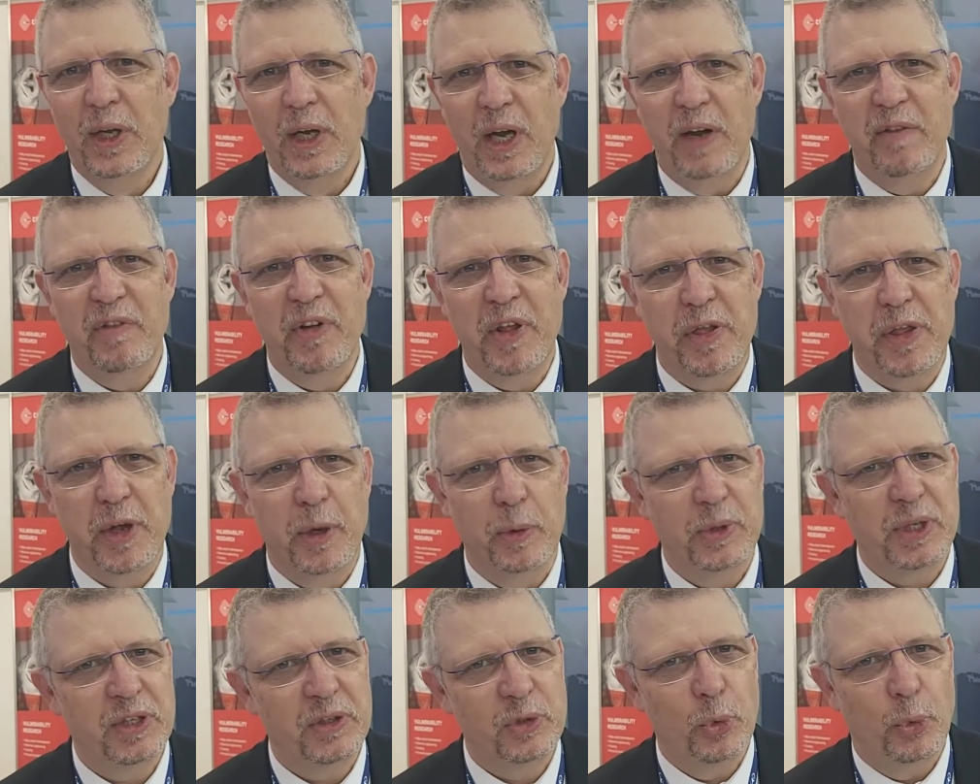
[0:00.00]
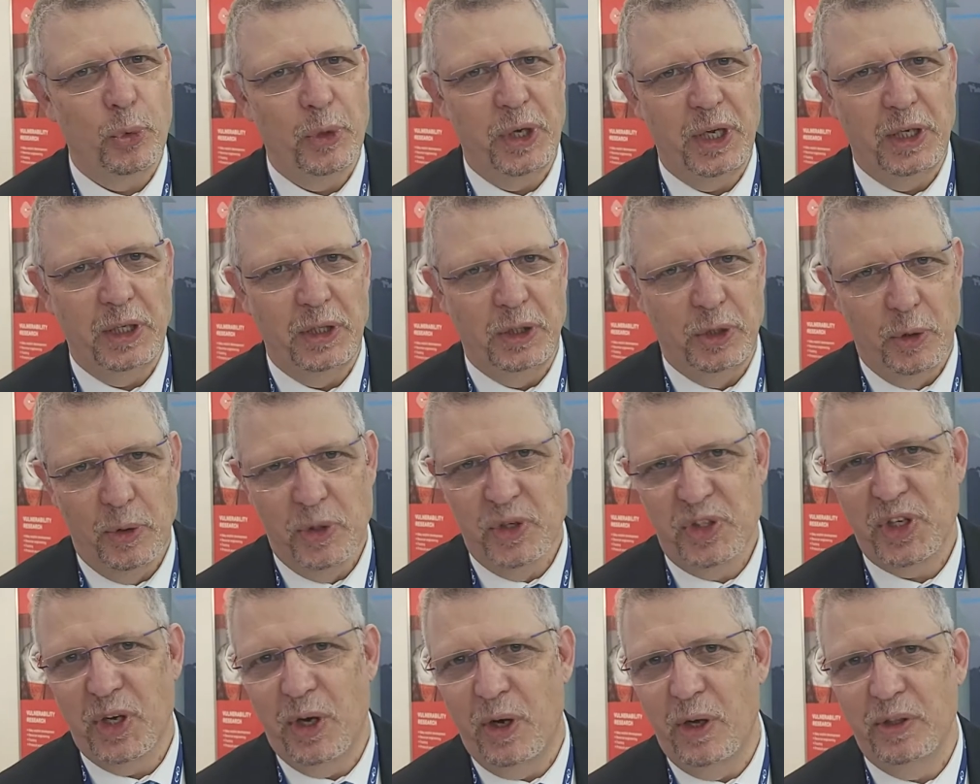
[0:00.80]
even though that we
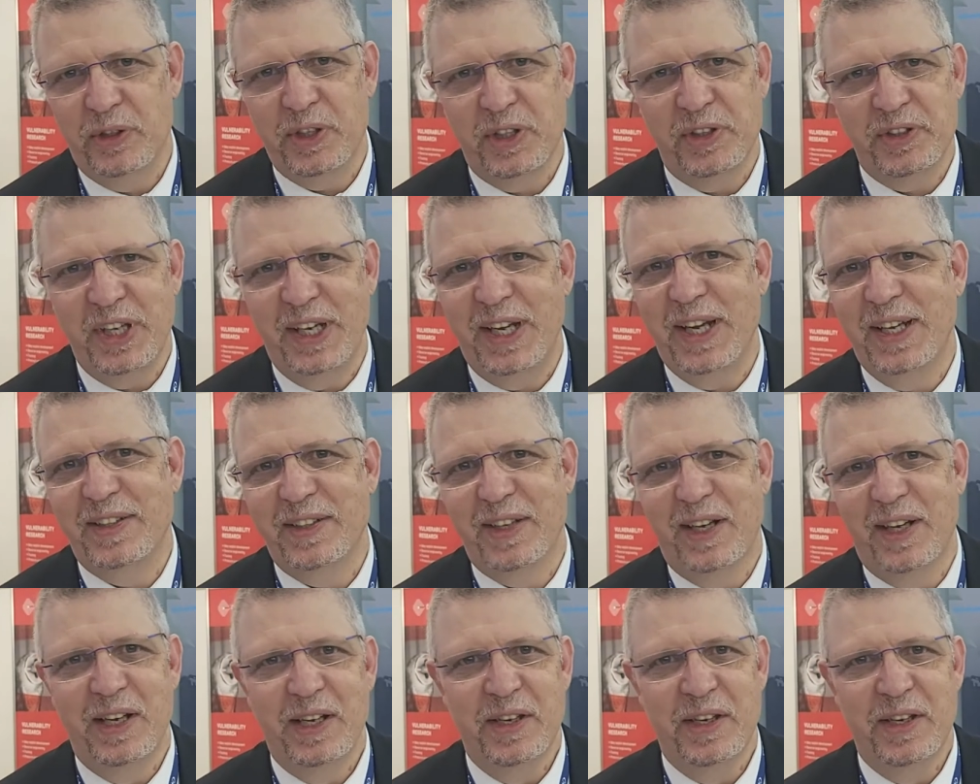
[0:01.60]
use all the digital